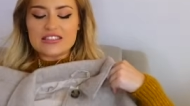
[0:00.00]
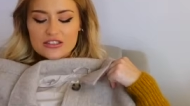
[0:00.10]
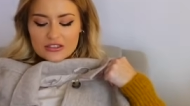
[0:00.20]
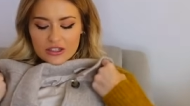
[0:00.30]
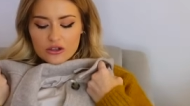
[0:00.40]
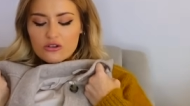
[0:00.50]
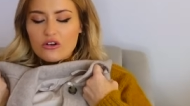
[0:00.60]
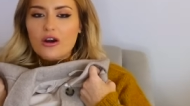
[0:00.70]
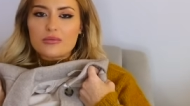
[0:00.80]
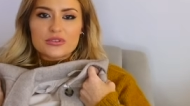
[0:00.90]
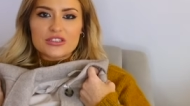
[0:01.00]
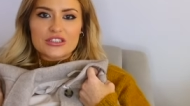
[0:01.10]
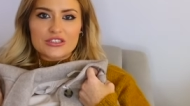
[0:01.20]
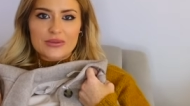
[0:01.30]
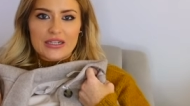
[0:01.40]
is cropped
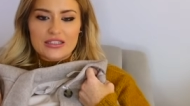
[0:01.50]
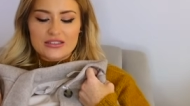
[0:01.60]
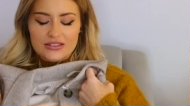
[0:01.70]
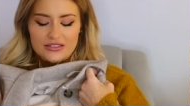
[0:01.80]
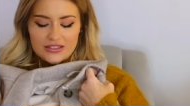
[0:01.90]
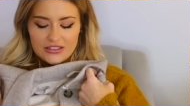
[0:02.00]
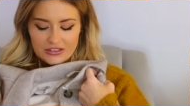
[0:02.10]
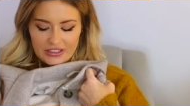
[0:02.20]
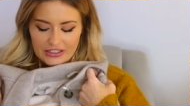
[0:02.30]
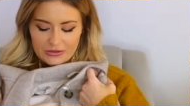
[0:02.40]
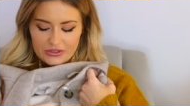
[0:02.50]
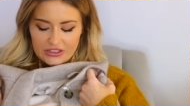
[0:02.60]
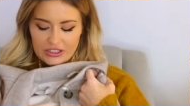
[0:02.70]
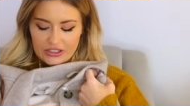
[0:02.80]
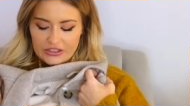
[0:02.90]
as well. It's going to look nice with
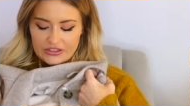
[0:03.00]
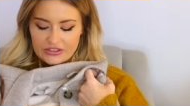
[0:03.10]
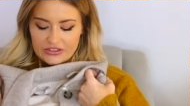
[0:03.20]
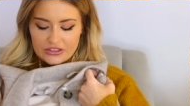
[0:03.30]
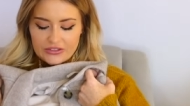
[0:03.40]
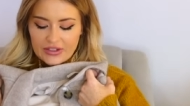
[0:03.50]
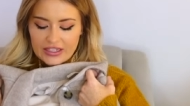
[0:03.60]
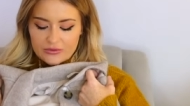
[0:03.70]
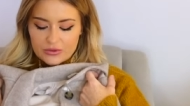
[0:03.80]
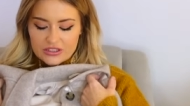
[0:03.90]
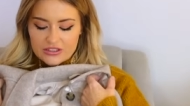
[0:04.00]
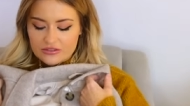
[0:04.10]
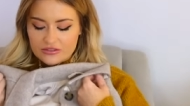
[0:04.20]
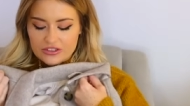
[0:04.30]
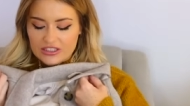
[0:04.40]
skirts and stuff, and with
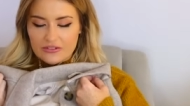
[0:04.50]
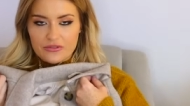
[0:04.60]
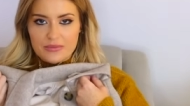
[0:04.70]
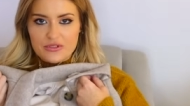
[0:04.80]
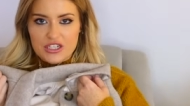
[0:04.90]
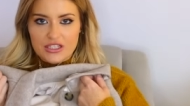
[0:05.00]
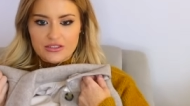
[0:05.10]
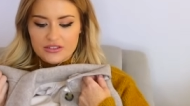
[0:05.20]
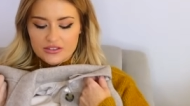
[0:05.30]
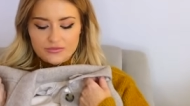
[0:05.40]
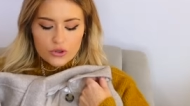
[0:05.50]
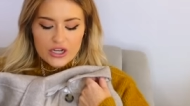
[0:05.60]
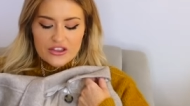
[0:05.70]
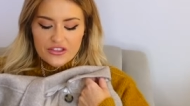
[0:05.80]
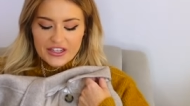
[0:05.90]
just like ripped jeans.
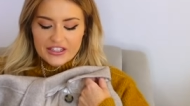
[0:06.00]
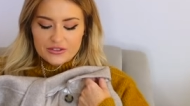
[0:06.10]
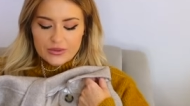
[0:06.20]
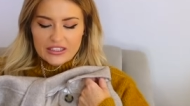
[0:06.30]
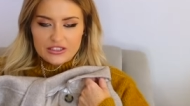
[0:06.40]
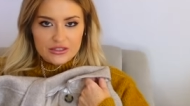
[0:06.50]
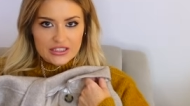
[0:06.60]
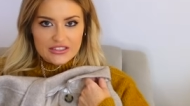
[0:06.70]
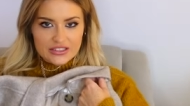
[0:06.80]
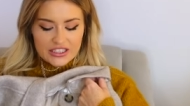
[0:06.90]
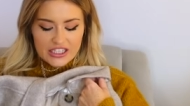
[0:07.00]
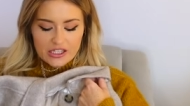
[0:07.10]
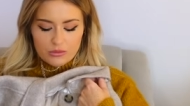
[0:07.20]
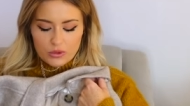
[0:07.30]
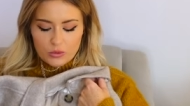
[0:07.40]
Pretty thick as well, so I think it's going to
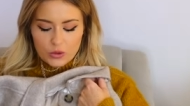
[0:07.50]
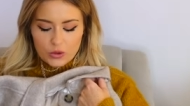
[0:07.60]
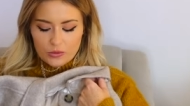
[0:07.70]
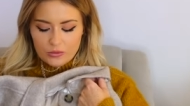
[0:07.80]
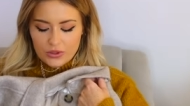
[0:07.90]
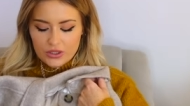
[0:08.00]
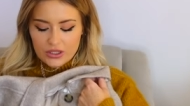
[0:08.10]
keep me warm.